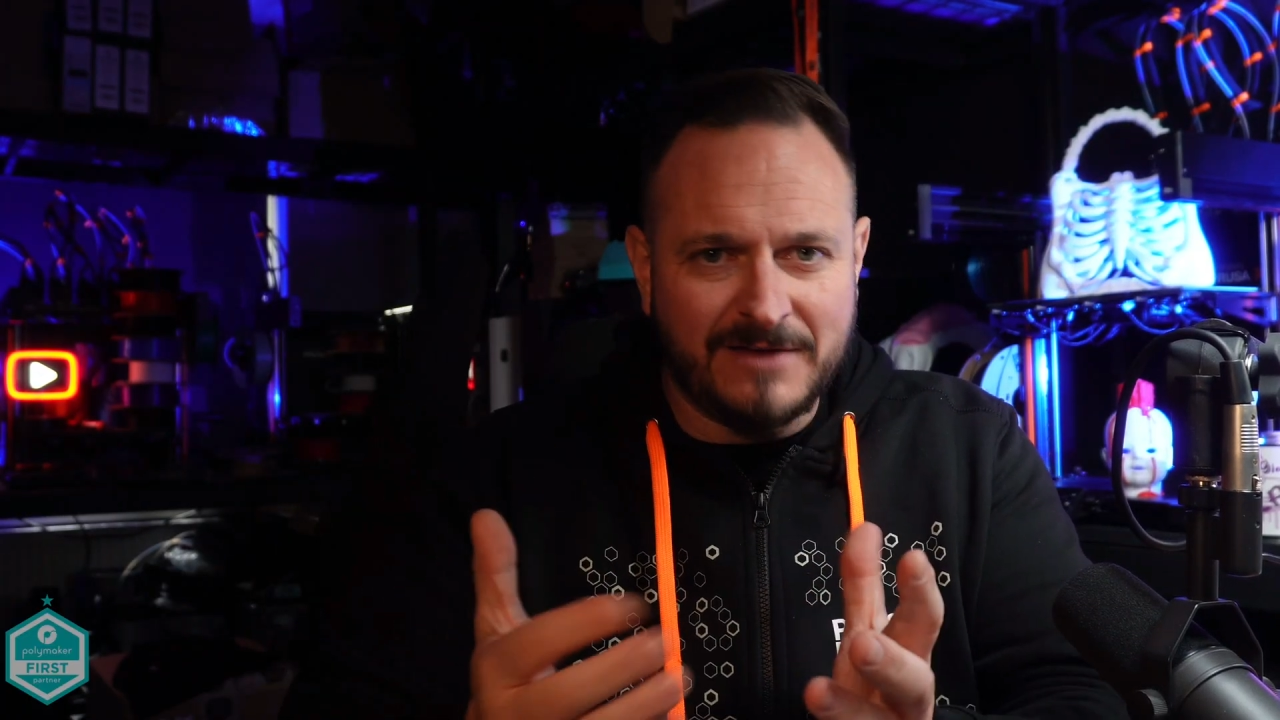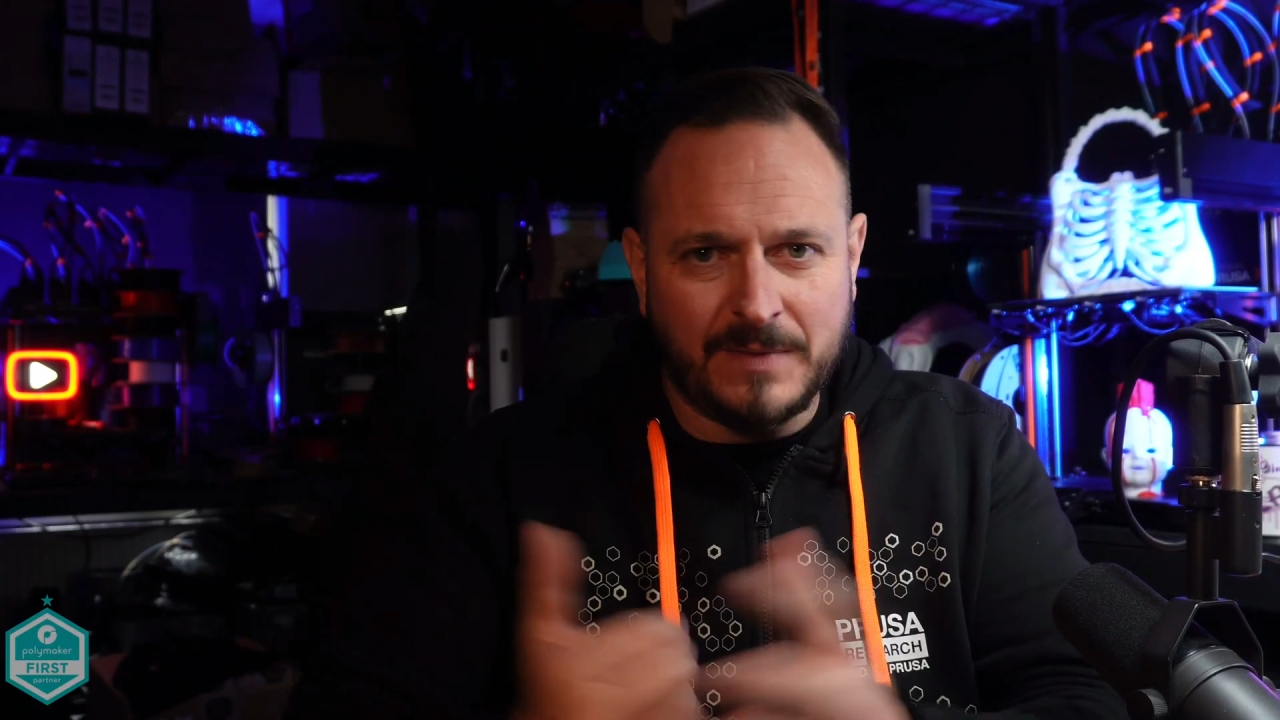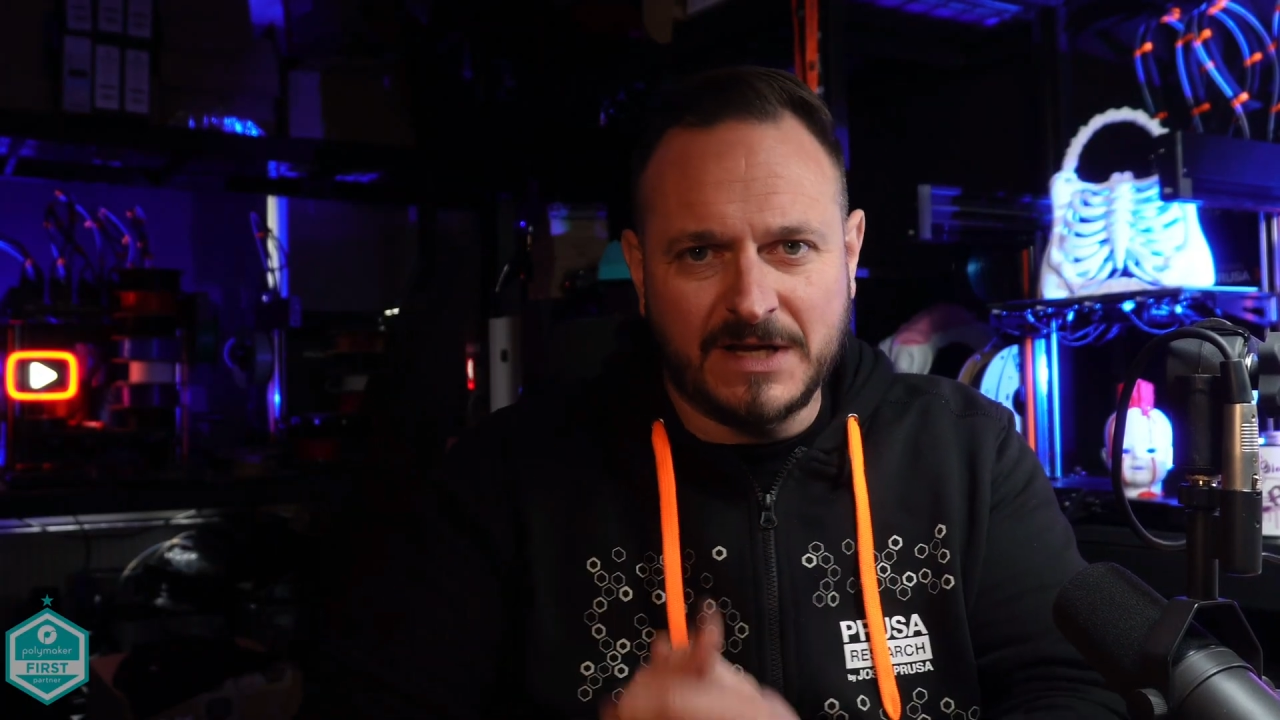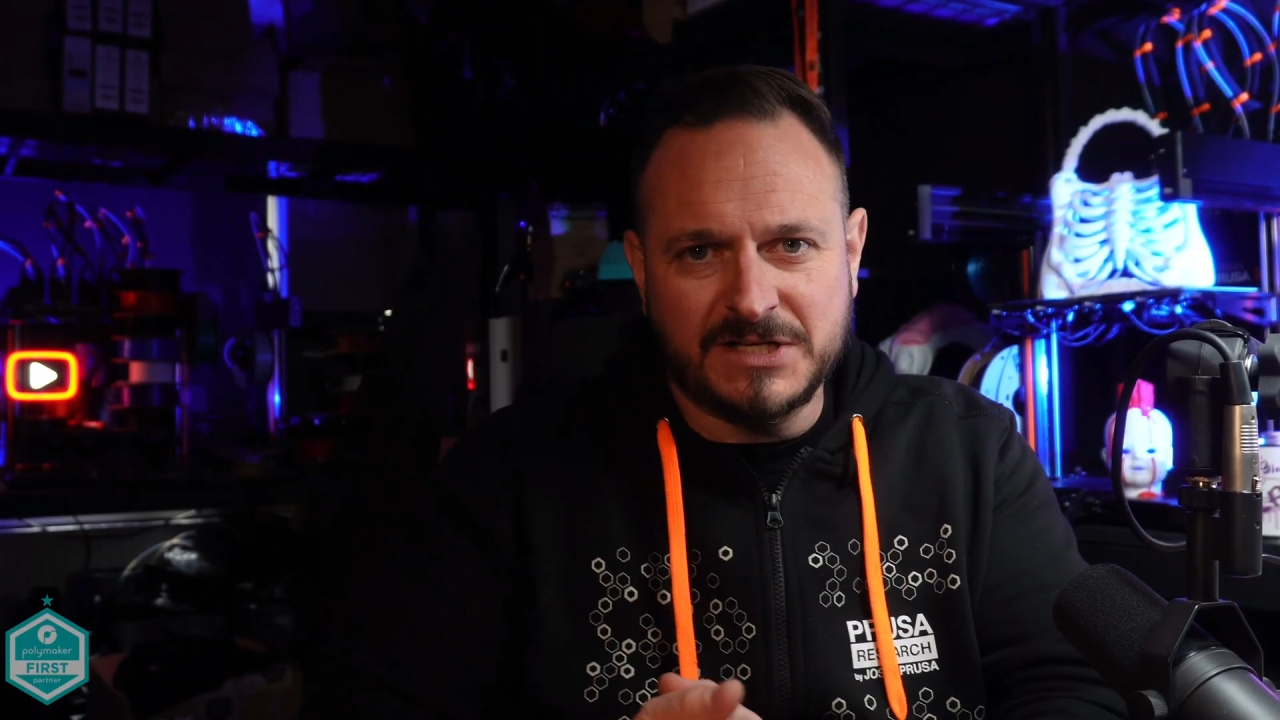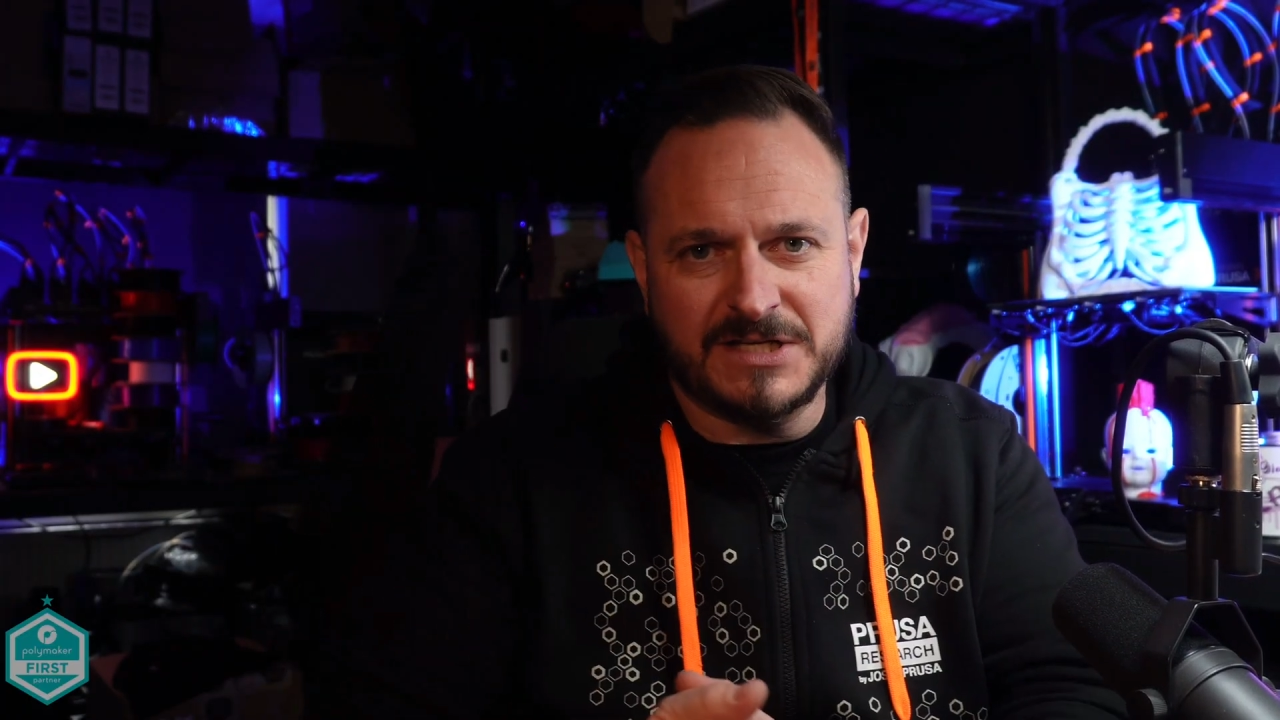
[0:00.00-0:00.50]
we're
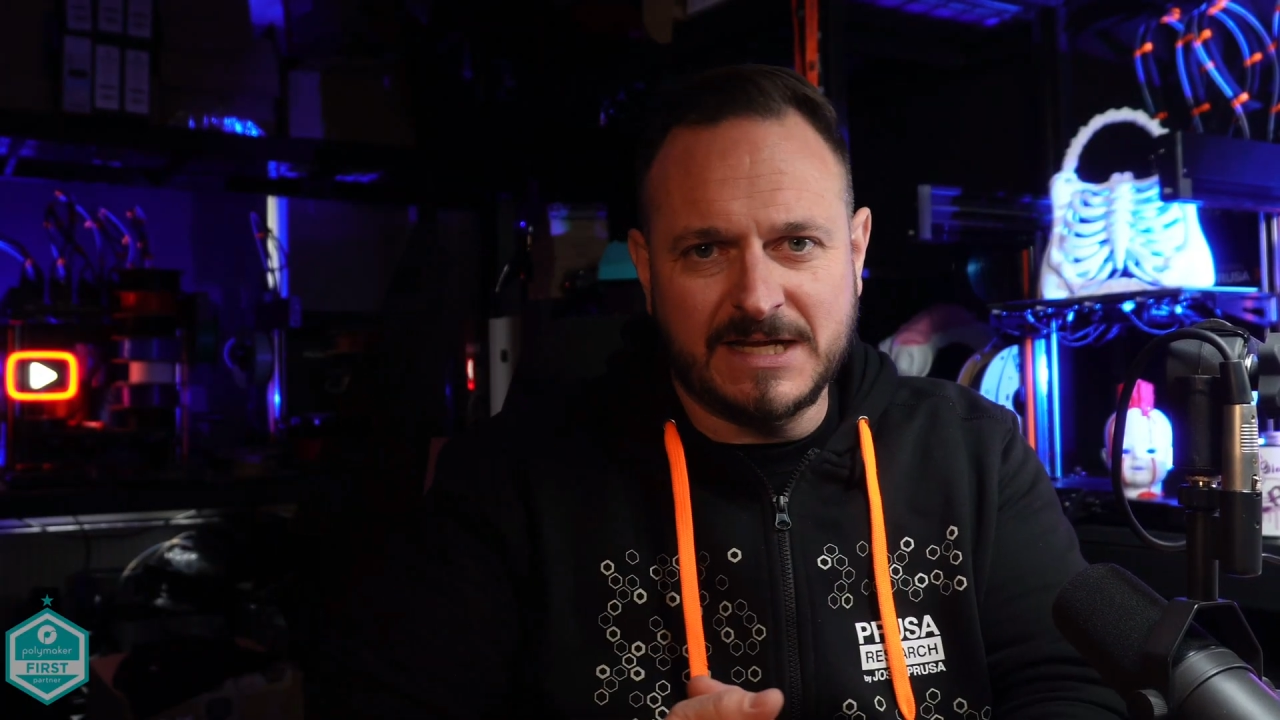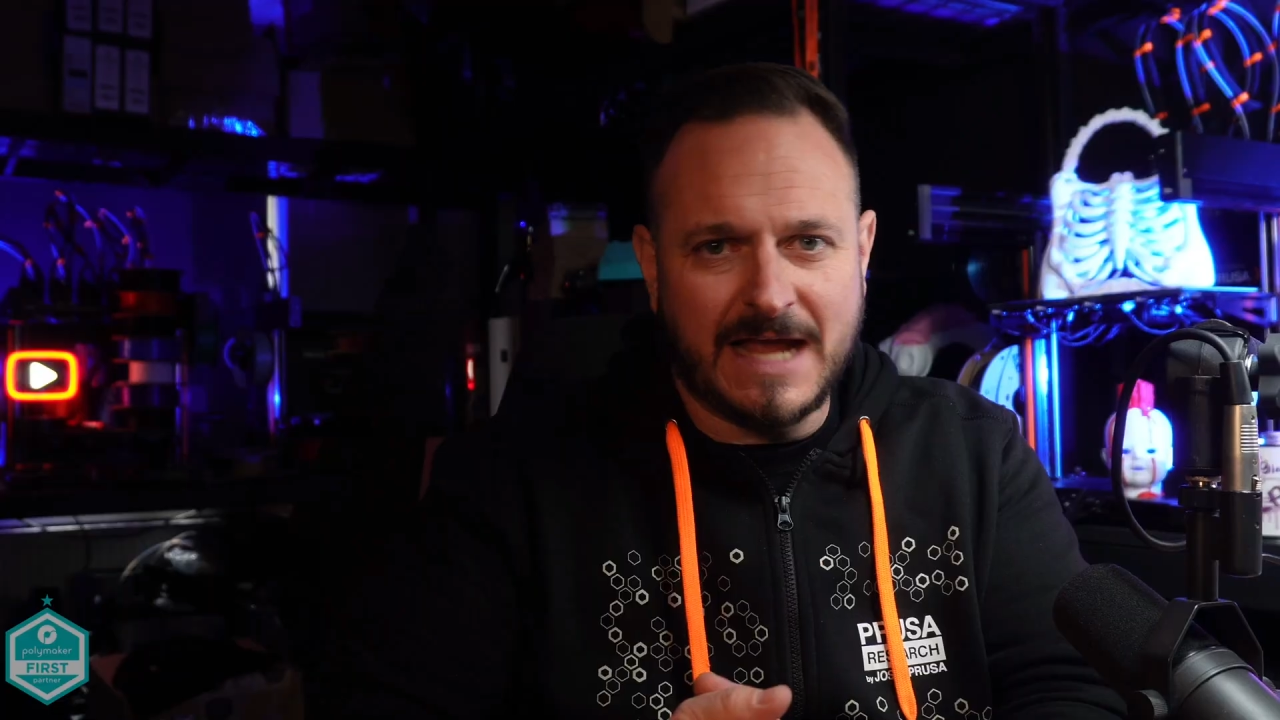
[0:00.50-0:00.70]
going to see